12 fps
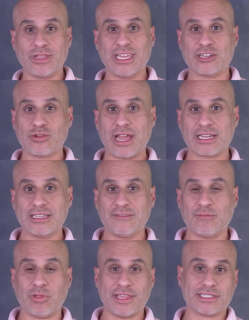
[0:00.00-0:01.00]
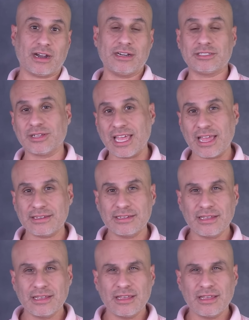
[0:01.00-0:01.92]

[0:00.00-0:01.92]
really attractive, plays hard to get,